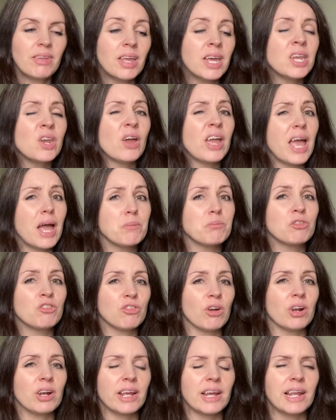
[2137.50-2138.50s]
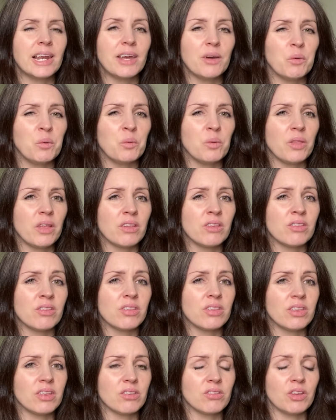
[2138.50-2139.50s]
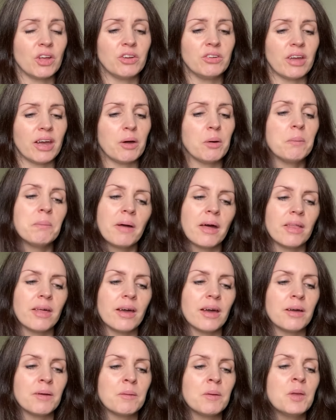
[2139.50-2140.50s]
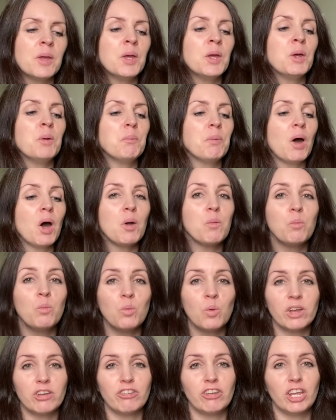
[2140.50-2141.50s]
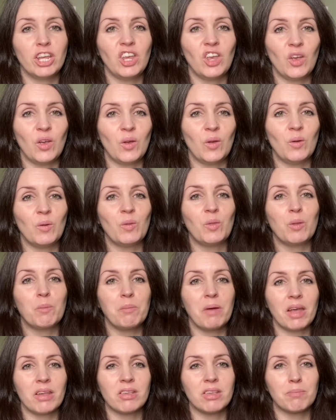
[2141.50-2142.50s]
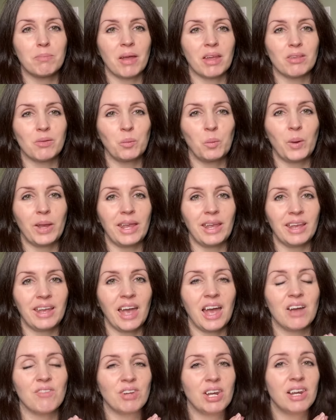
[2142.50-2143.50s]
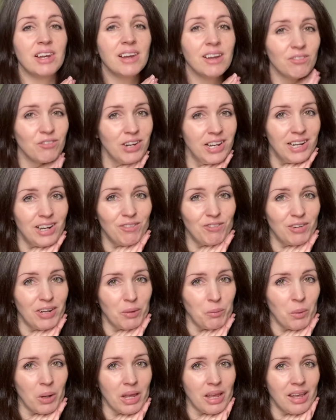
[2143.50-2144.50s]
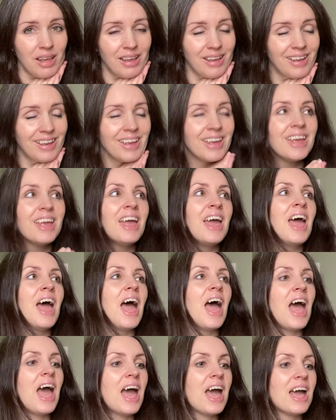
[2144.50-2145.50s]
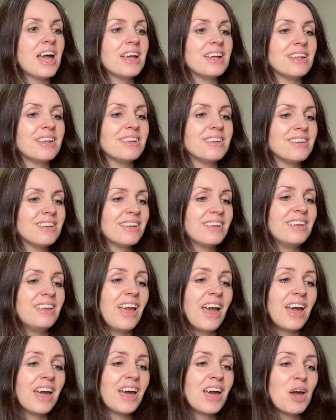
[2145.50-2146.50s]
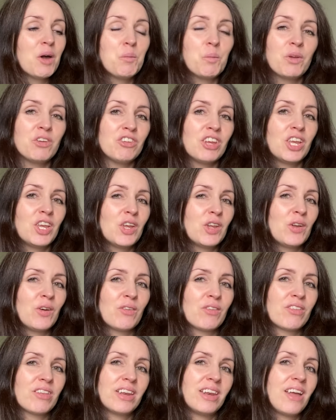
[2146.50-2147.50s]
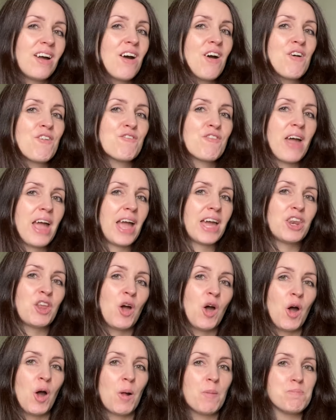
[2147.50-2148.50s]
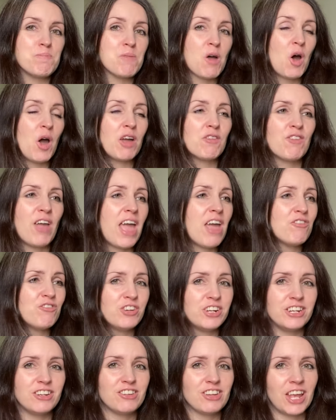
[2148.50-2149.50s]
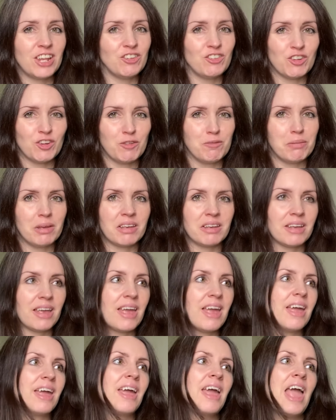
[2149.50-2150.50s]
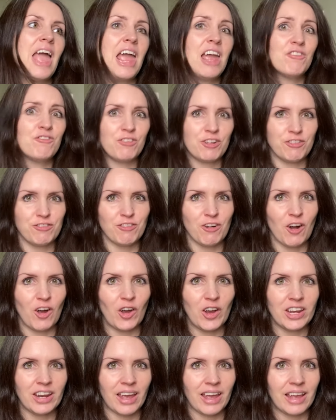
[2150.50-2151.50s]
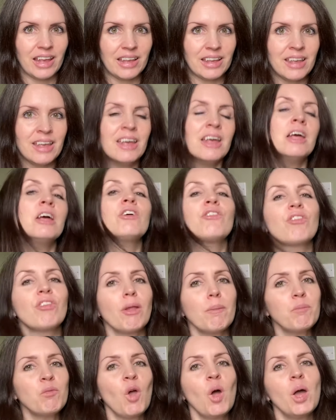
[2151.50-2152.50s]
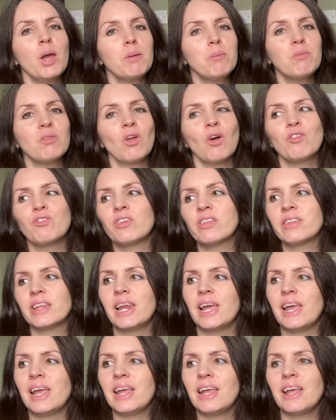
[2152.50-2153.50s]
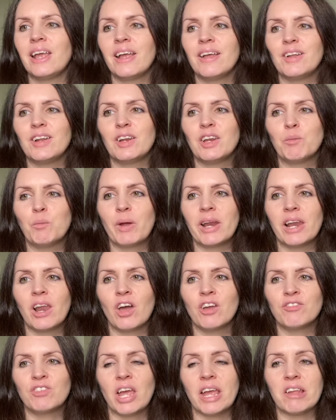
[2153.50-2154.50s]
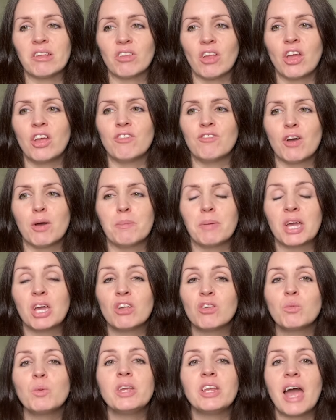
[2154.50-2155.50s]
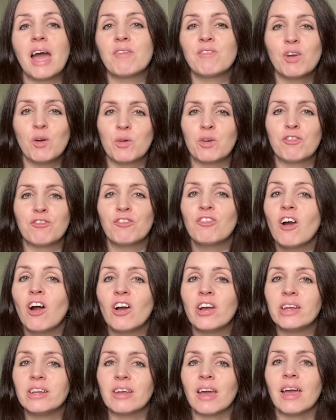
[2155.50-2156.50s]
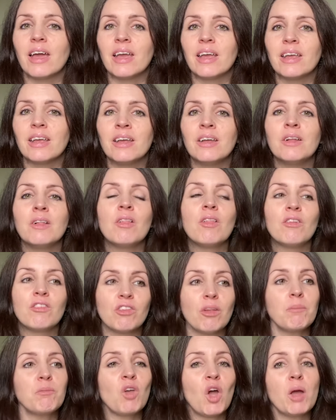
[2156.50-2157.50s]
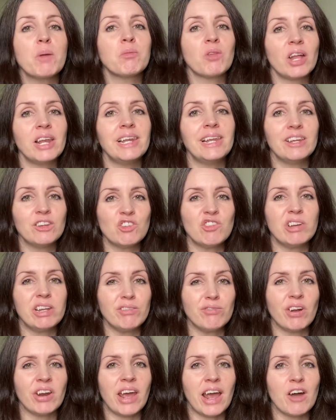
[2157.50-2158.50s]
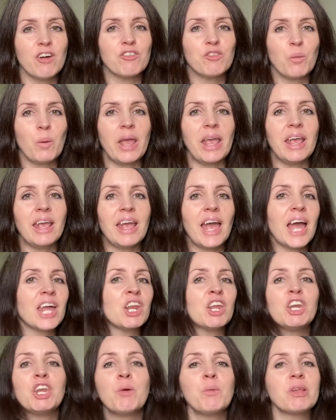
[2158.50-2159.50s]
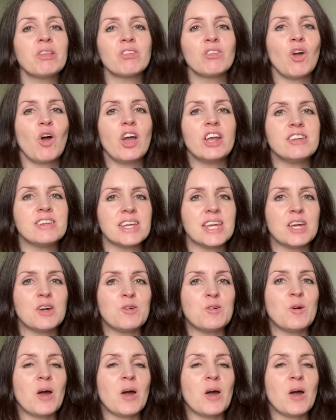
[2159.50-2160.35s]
I am struggling a little, there's no doubt about that. But I'm wishing you the best week. Have a lovely week, and yeah, I'm wishing you lots of love, and I have every intention of being here every Friday. Sometimes obviously when life takes over, because we have it on a Friday, sometimes I literally run out of week, and I know it's not ideal,